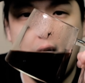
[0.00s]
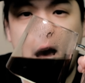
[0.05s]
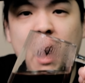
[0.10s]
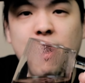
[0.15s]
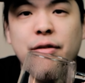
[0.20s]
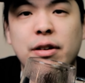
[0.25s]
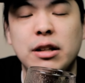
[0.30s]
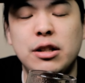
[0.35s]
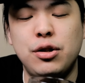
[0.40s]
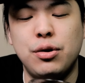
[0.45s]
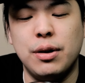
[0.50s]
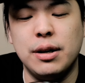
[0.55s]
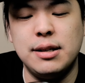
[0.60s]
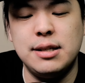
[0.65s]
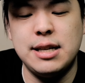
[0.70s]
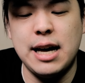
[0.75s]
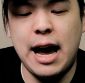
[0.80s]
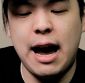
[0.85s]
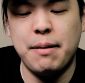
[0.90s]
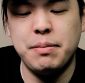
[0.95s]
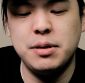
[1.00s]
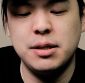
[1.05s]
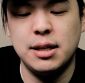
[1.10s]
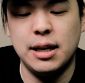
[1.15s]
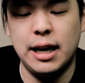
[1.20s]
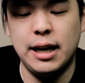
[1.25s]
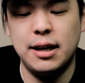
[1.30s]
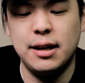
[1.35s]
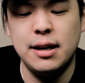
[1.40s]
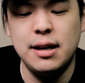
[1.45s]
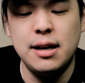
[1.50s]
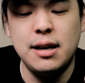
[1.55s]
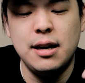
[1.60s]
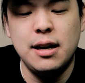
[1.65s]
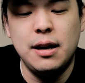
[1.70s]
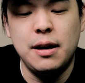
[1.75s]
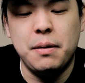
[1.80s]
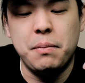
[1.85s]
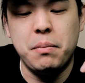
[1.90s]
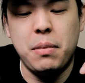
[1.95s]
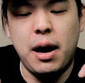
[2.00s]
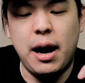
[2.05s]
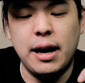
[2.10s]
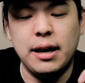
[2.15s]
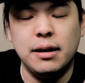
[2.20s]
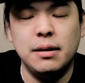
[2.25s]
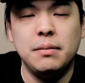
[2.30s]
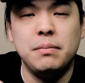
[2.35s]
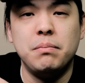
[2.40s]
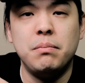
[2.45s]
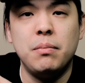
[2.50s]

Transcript: having to adapt, like my